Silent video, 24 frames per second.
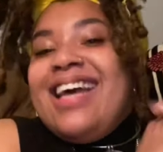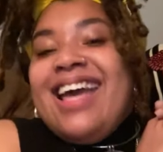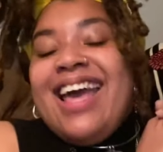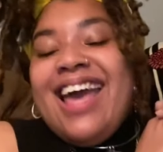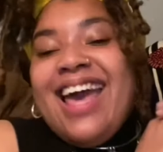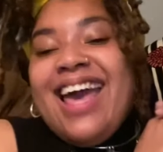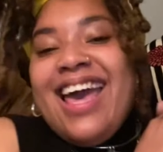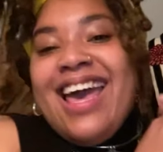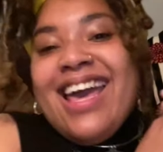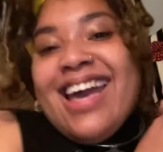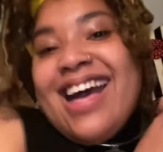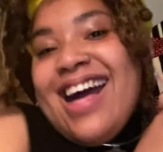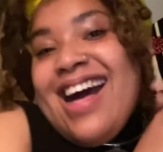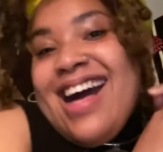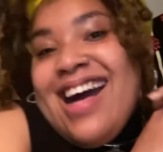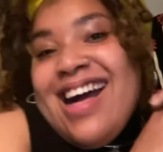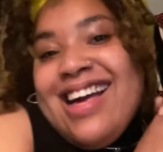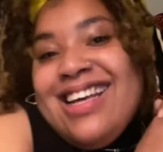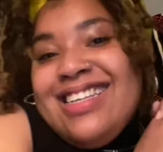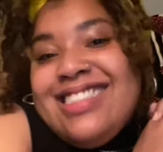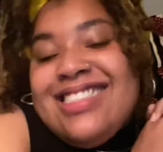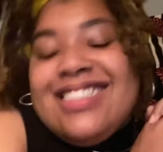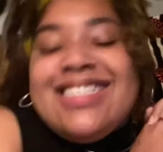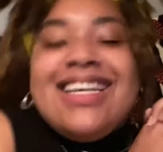Hey
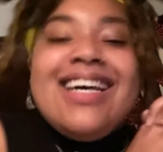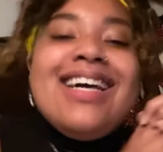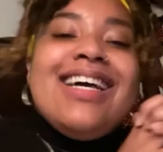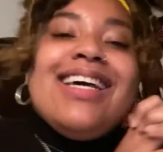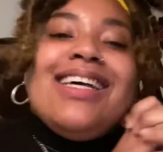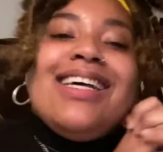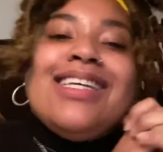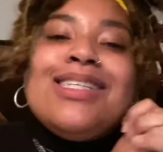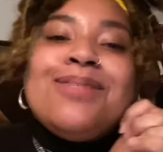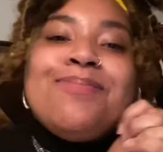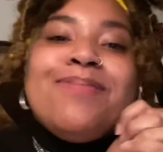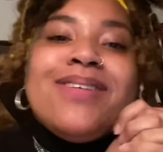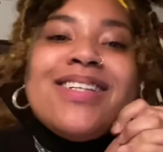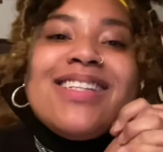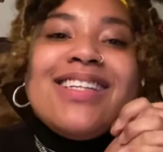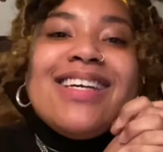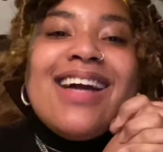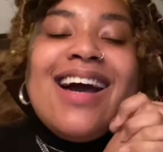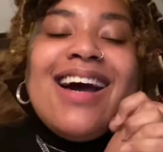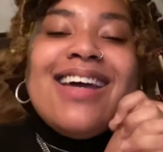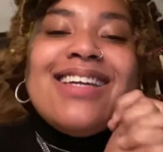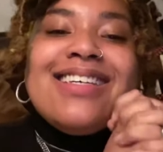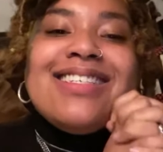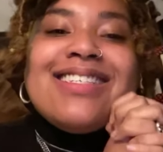guys, it's Brooklyn
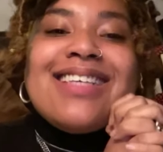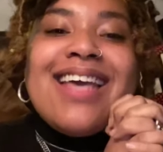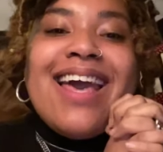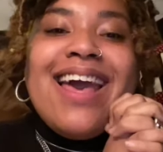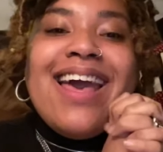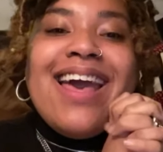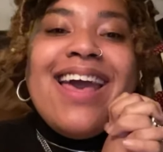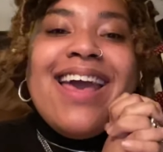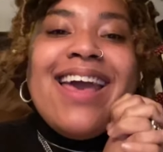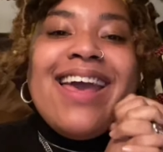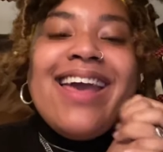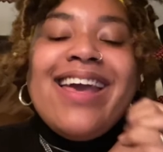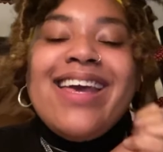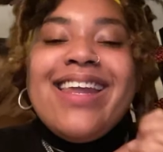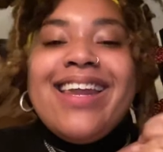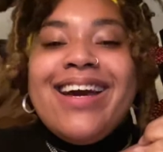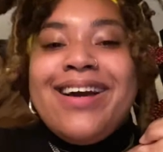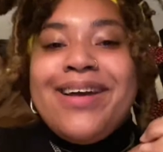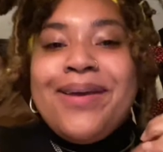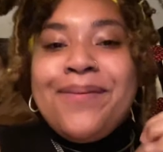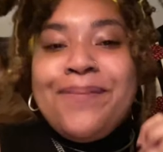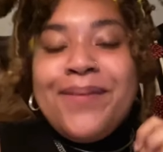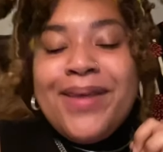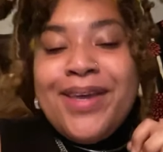Goddess K, and
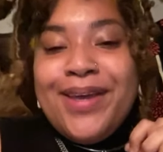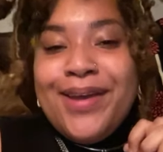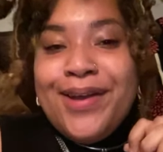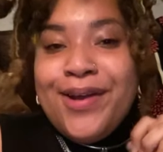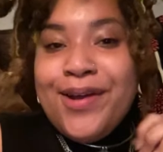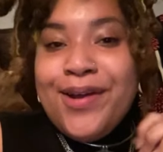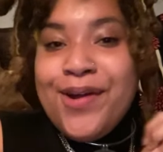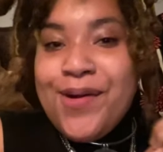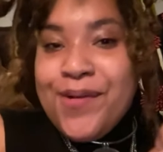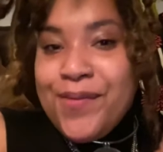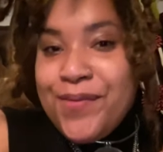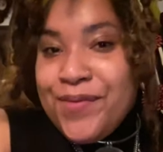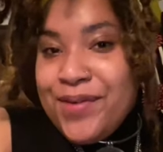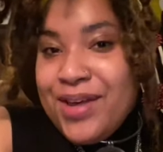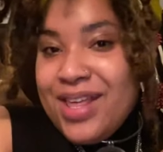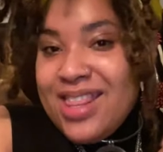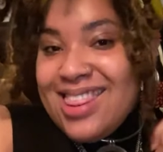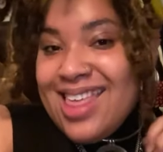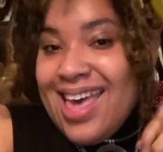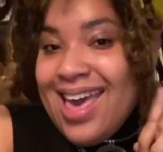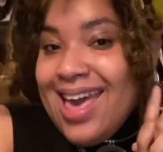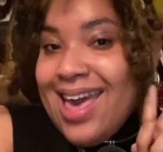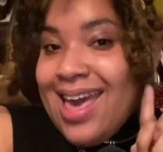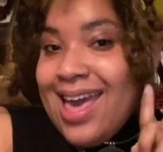I am here with
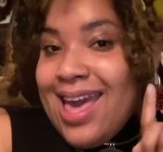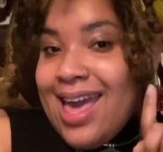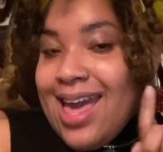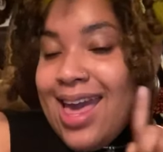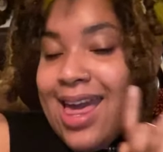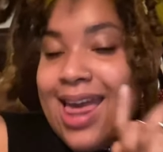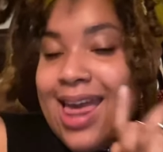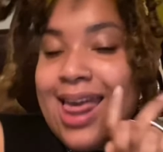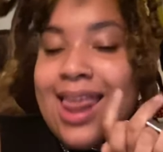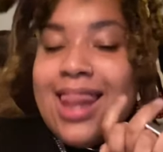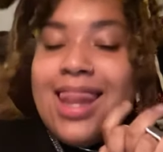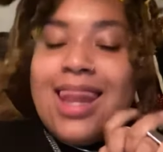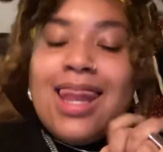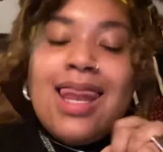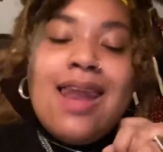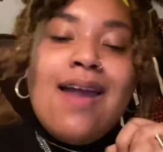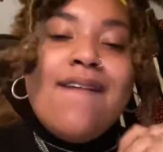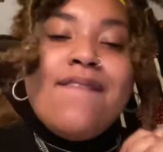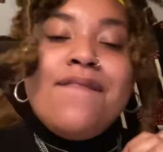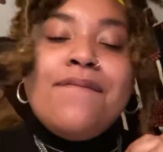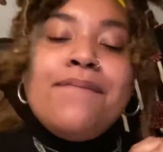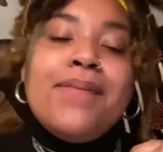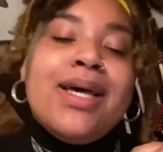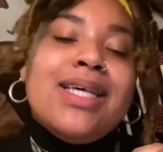a
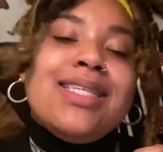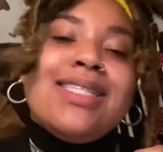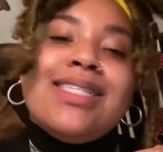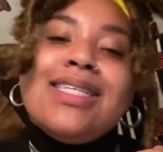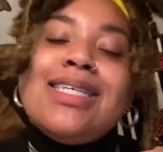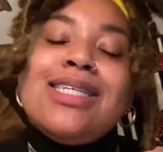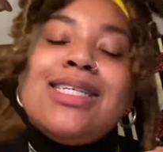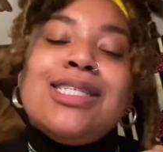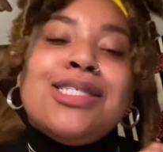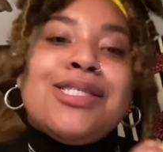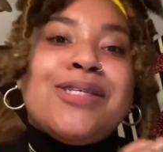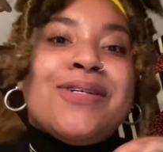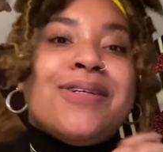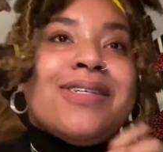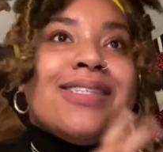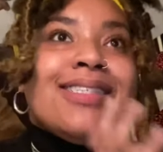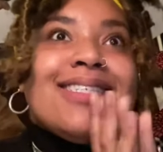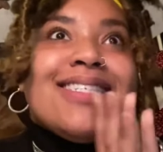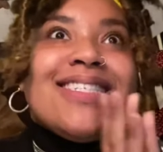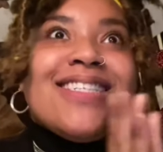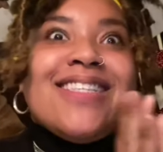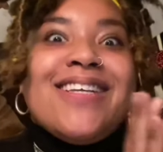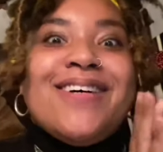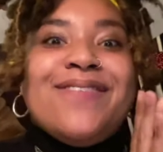love message on
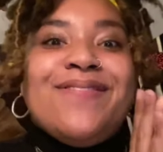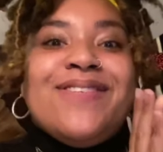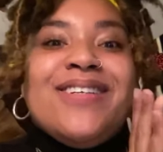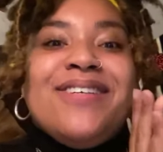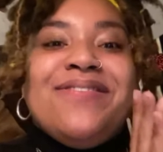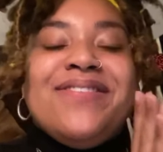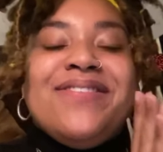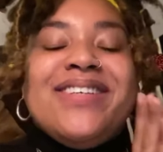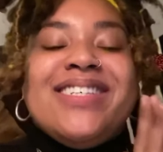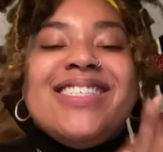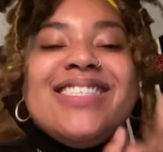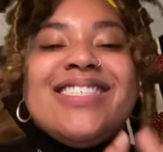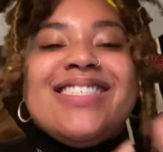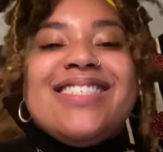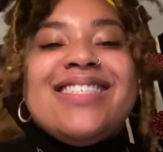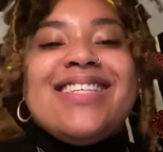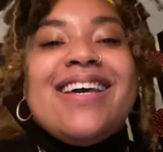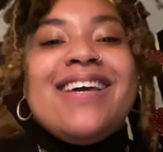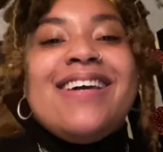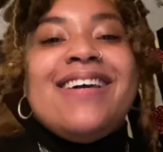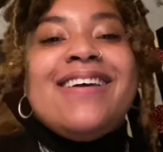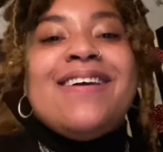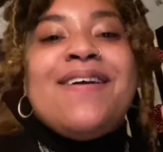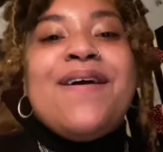this lovely Venus
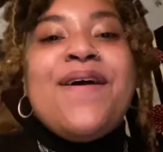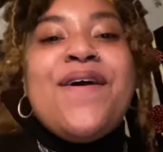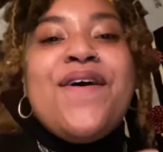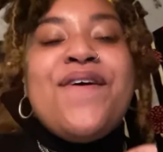day